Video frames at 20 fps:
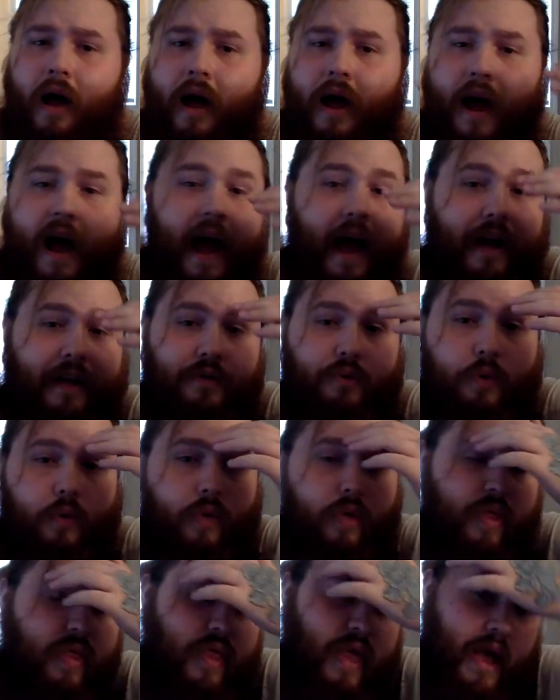actual
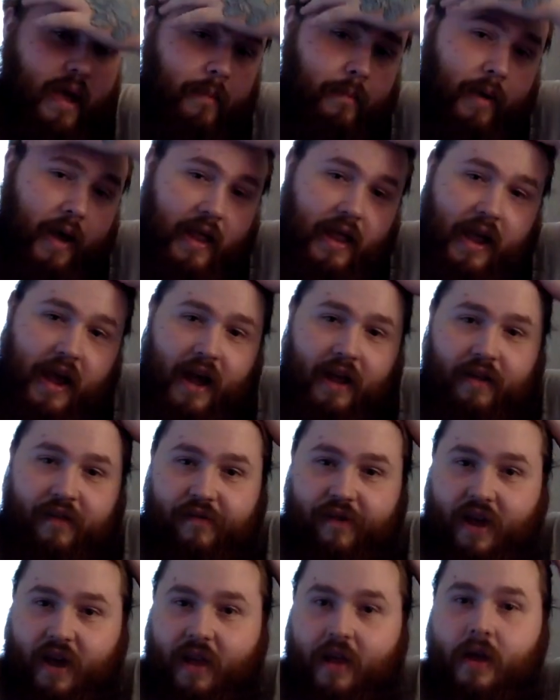thing by the end
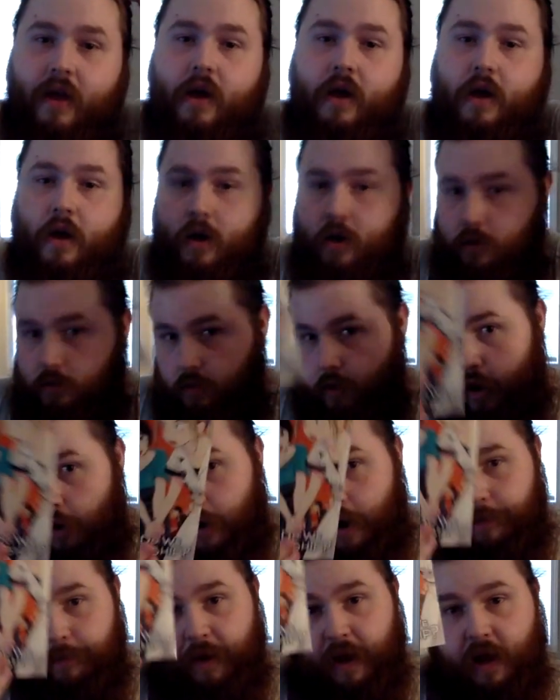of it, go
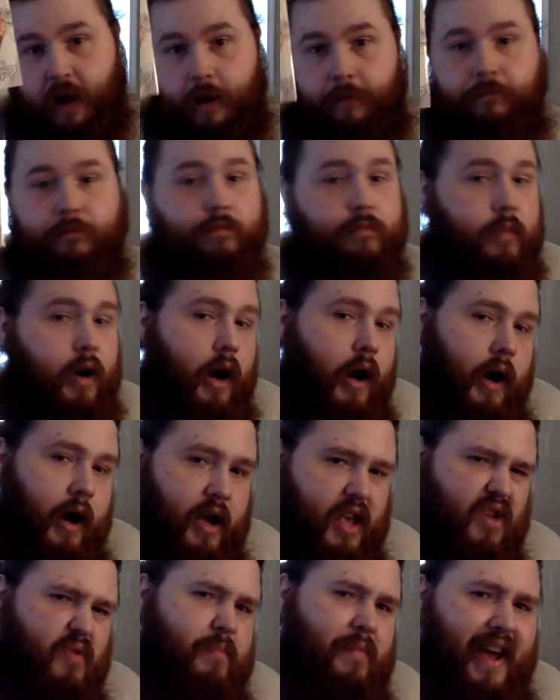on, pick it up.
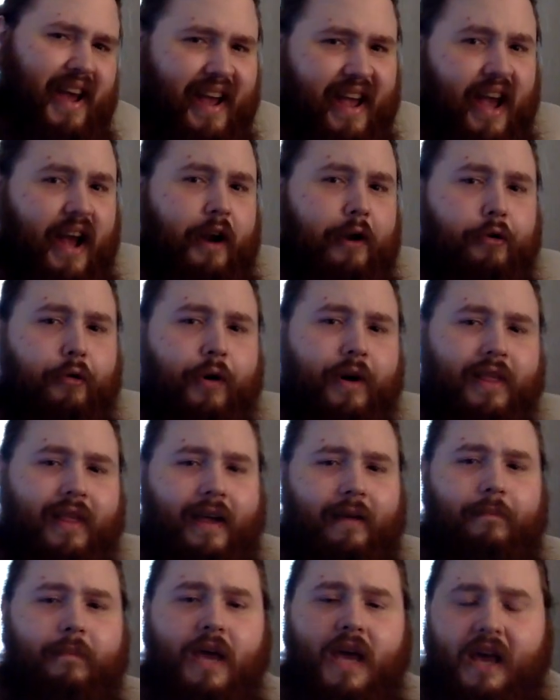You may get annoyed
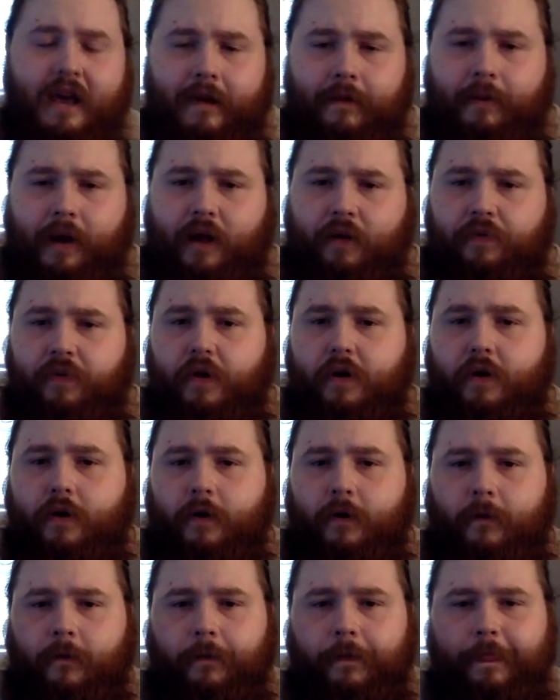like me about
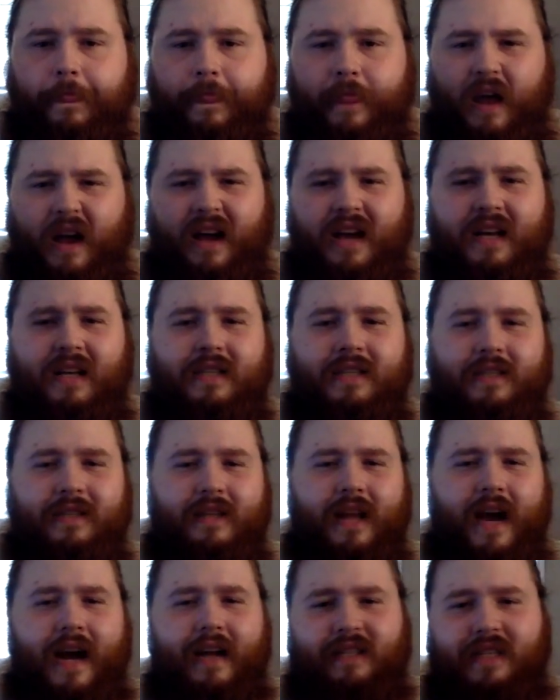their
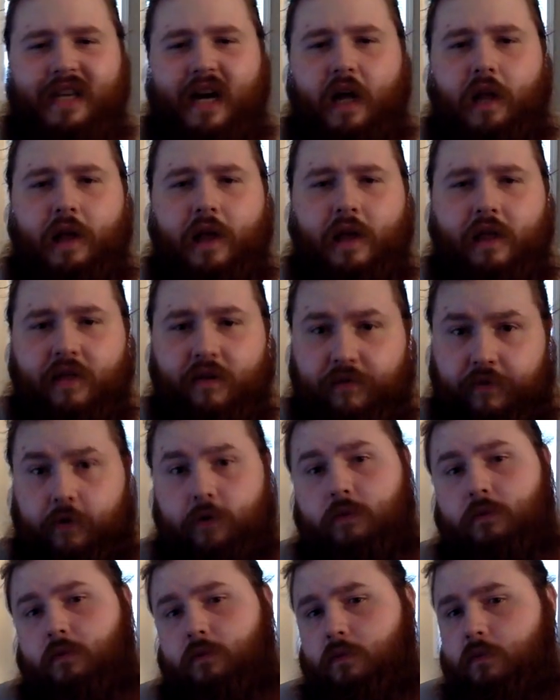not telling the
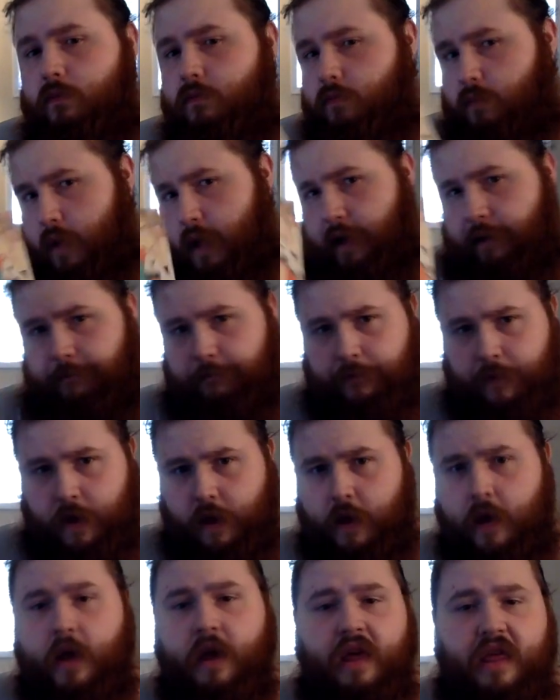full
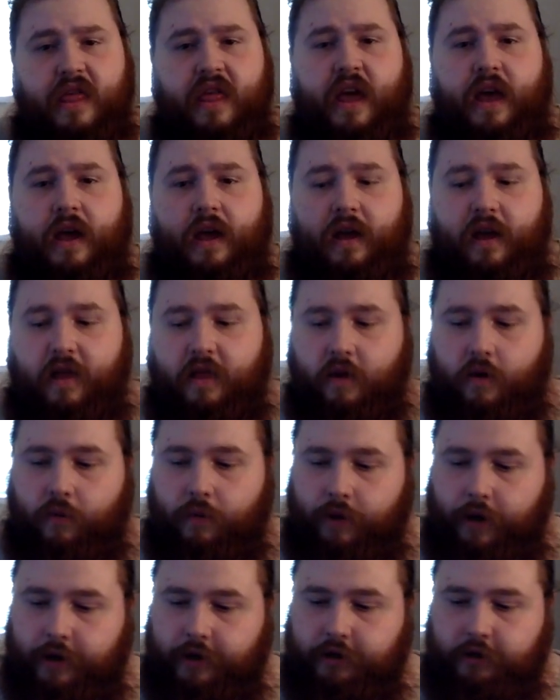thing in their
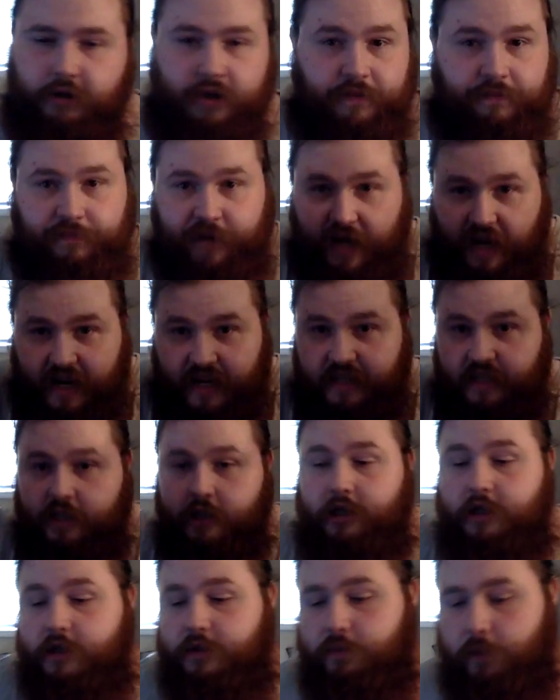relationship. It is
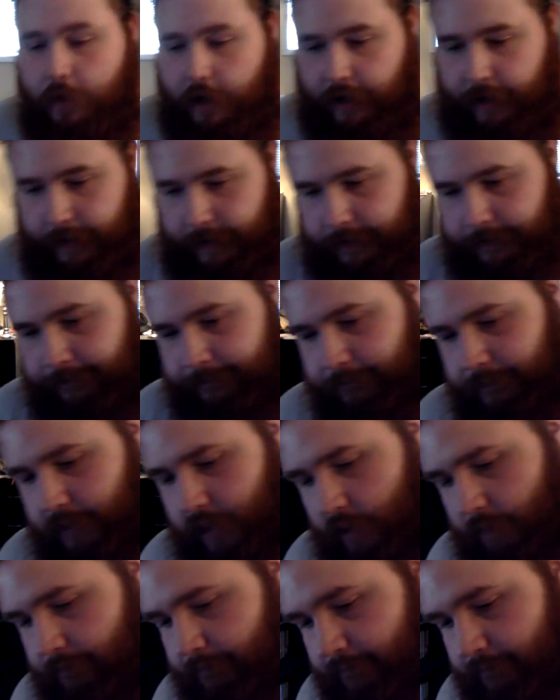just what it is. So